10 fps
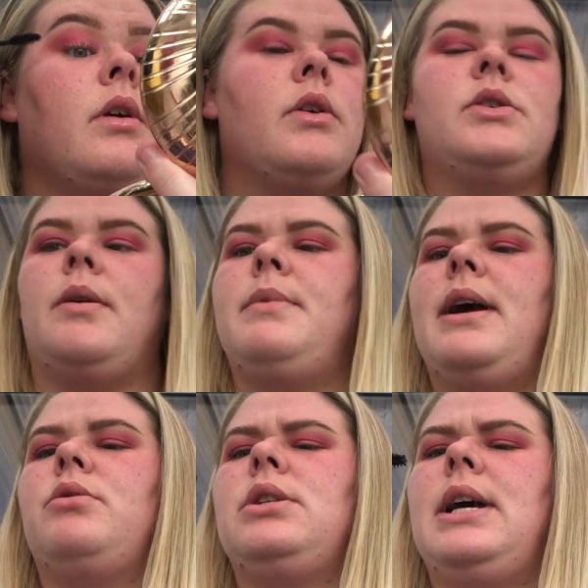So I'm now
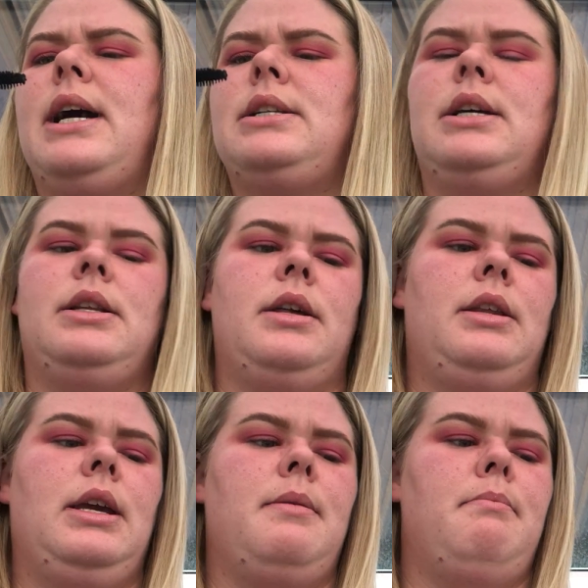just adding
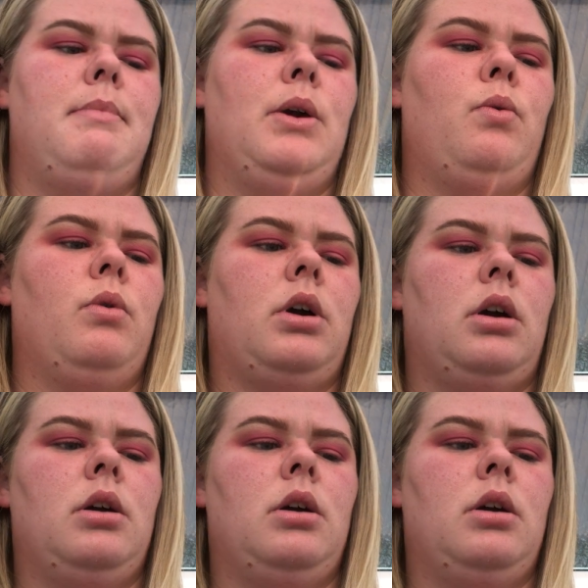the Milk